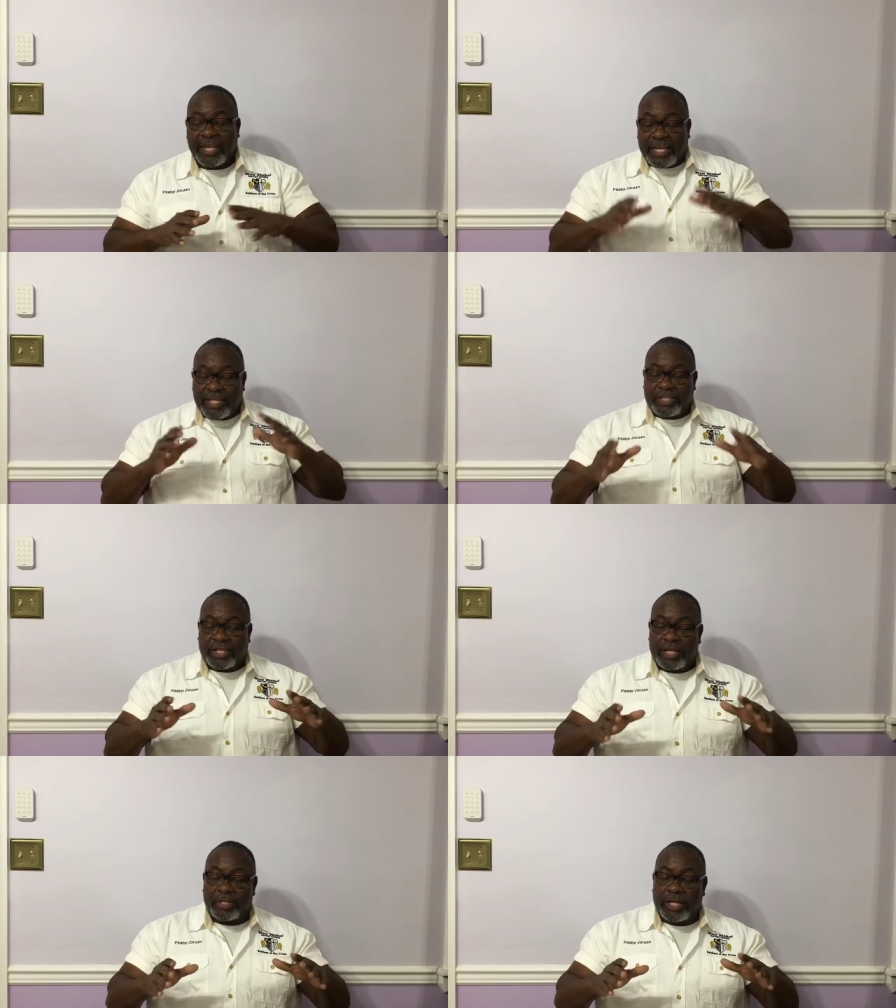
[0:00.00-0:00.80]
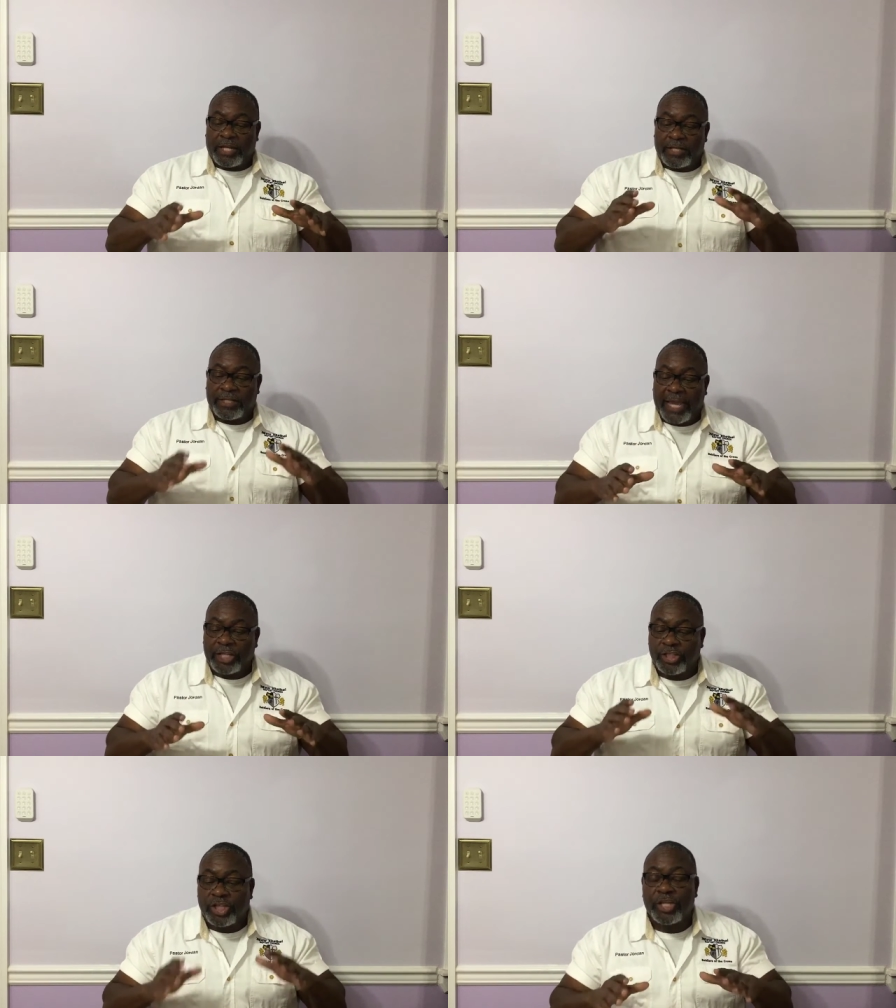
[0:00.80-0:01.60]
He said,
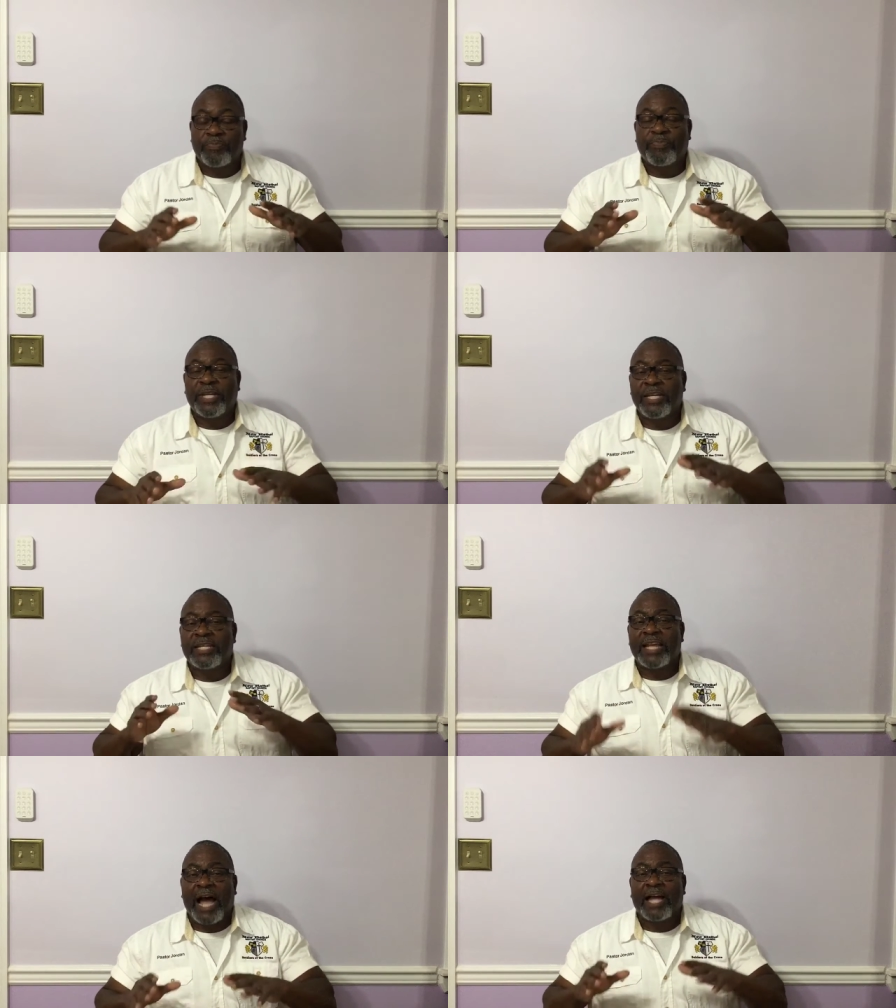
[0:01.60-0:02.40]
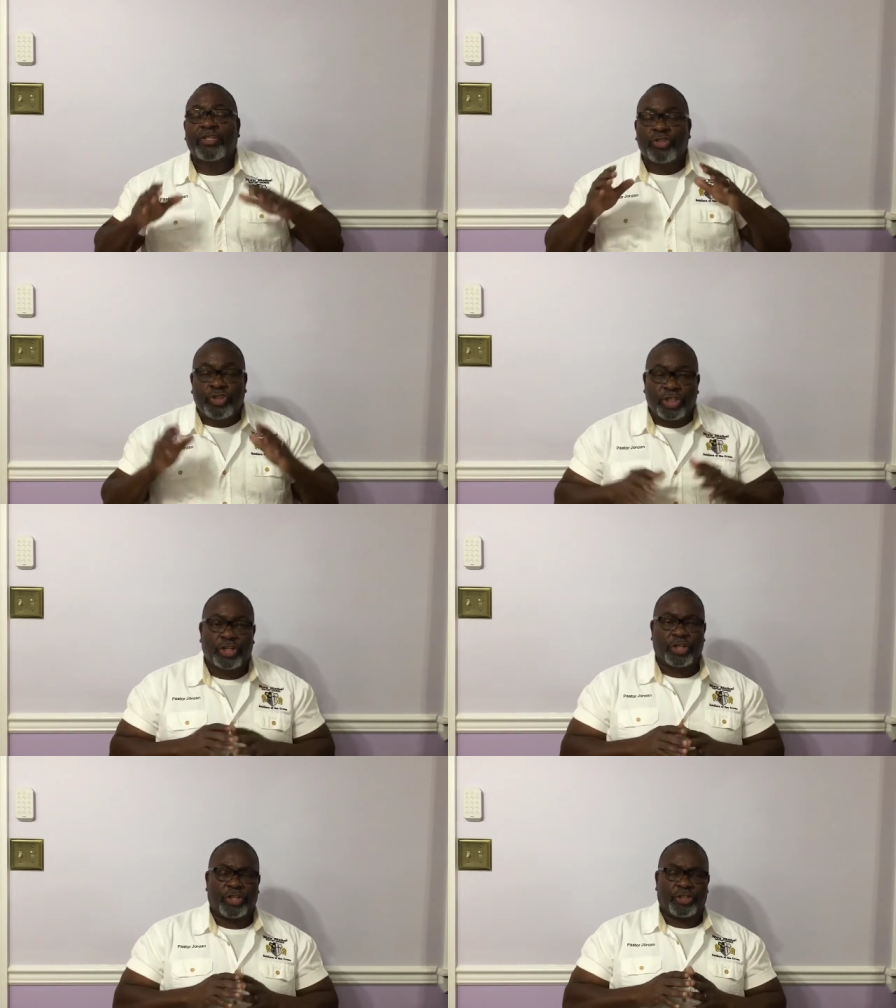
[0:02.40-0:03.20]
that ye be not
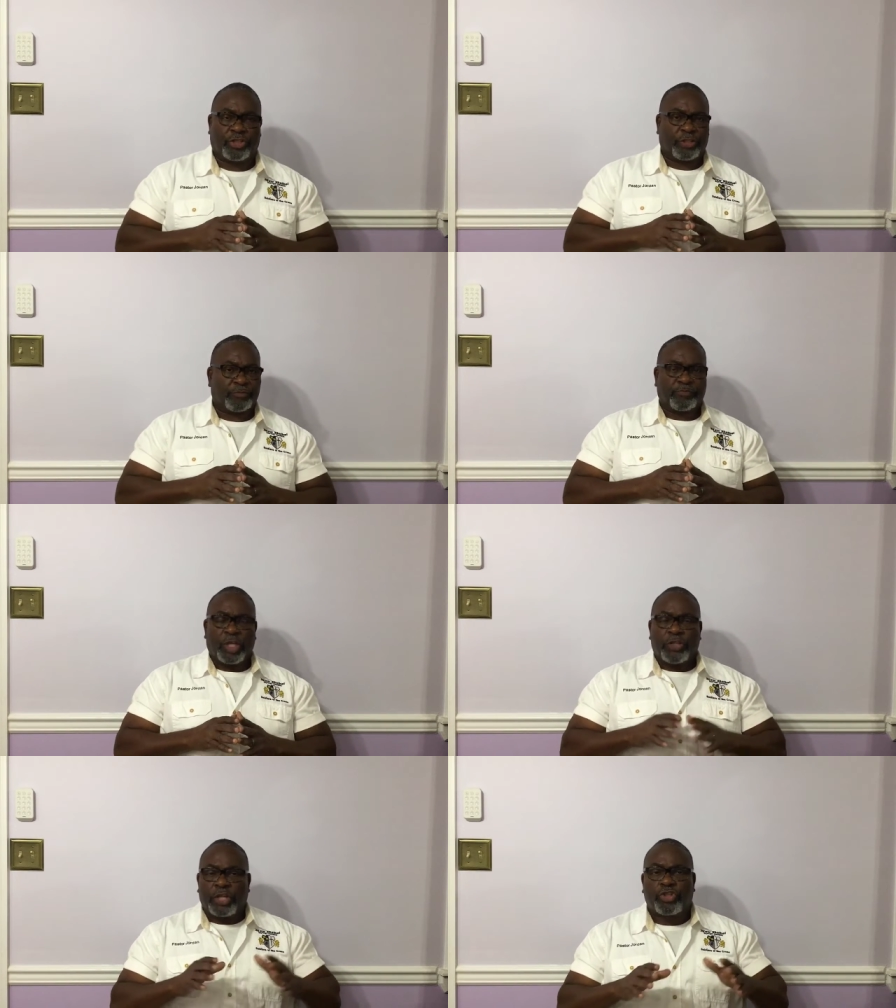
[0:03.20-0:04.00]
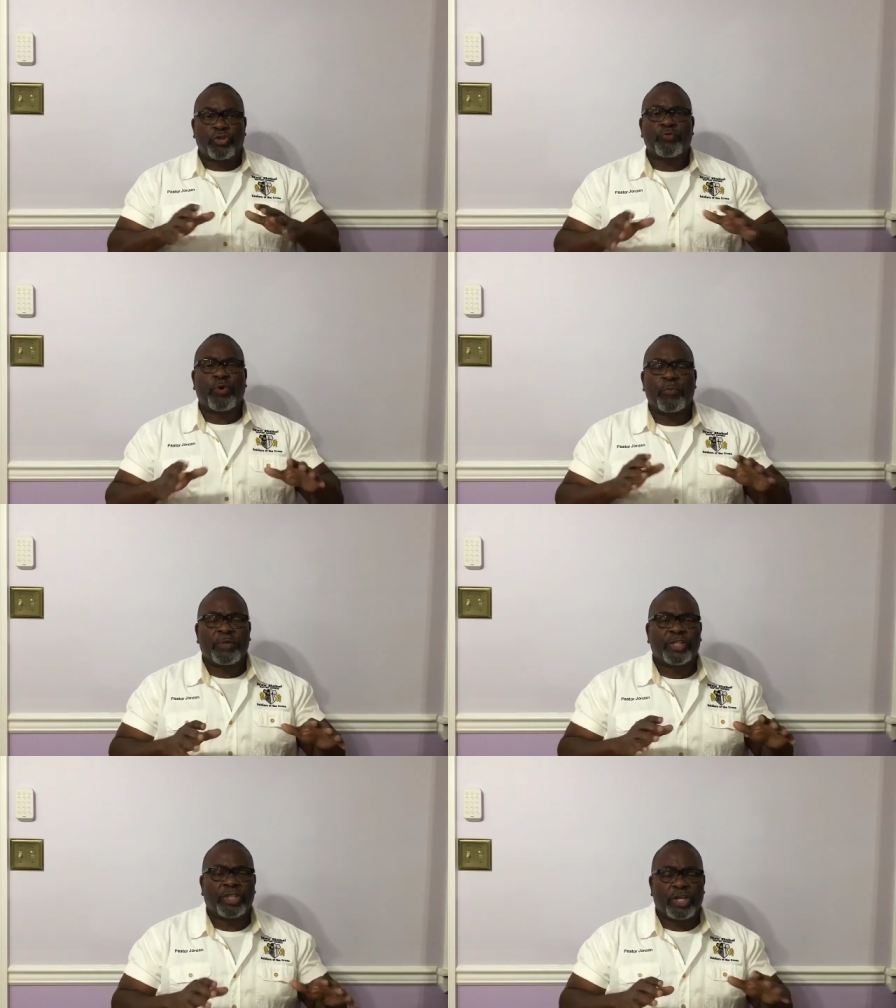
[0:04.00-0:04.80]
judged, that you won't
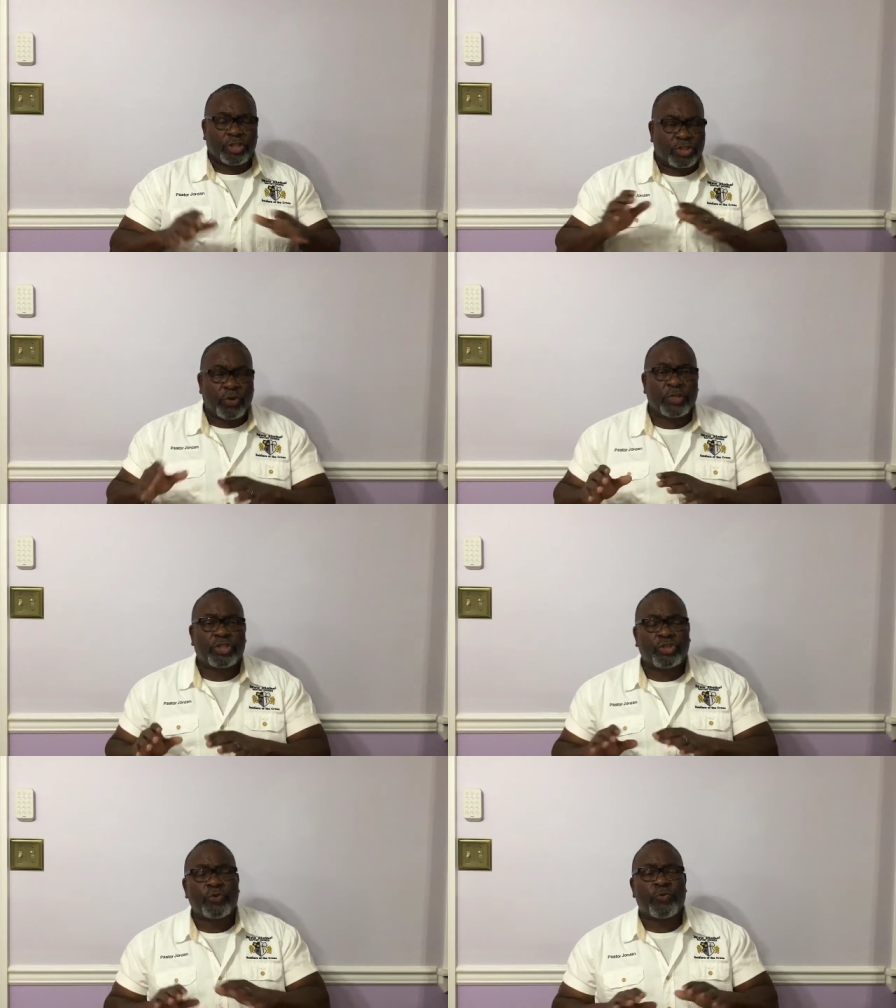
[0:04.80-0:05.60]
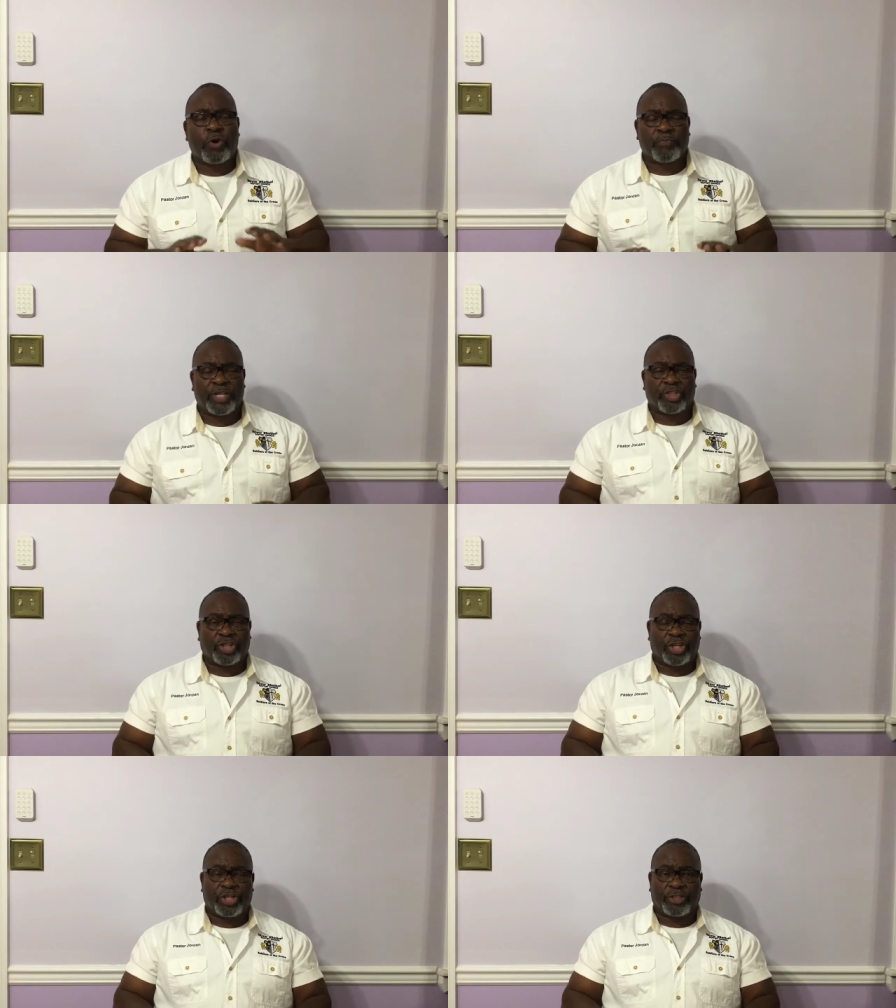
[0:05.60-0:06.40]
be judged, so that you won't be
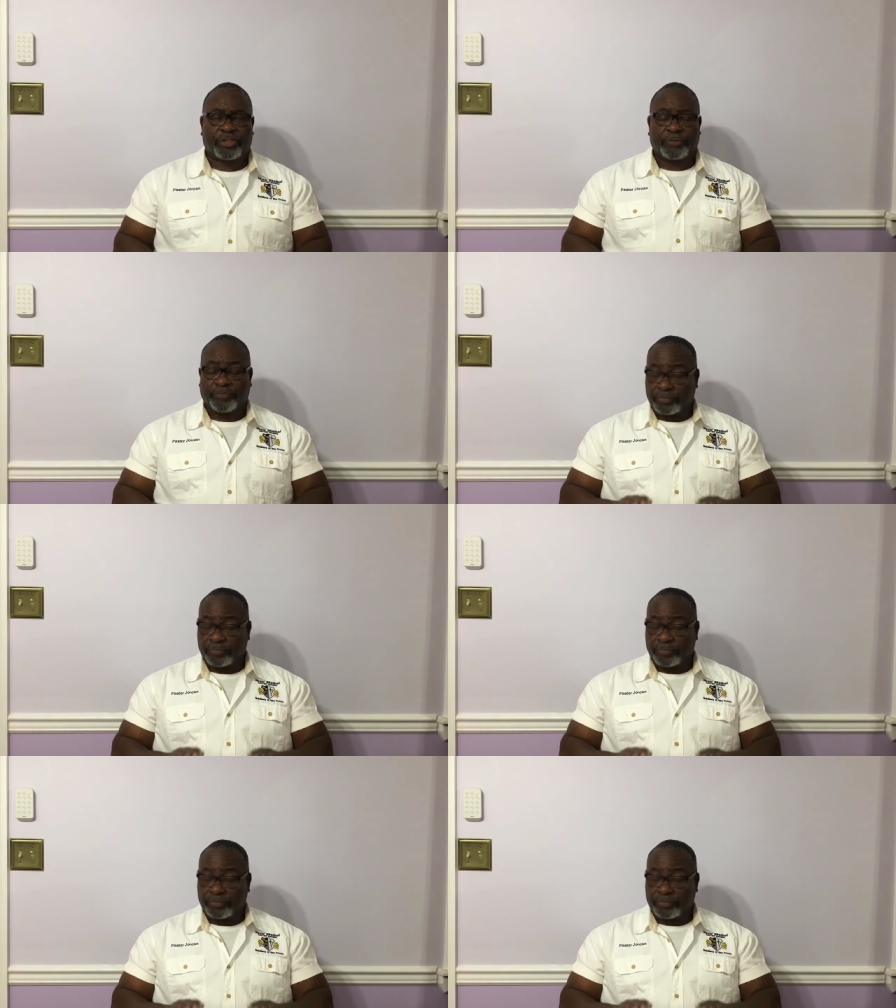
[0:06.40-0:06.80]
judged.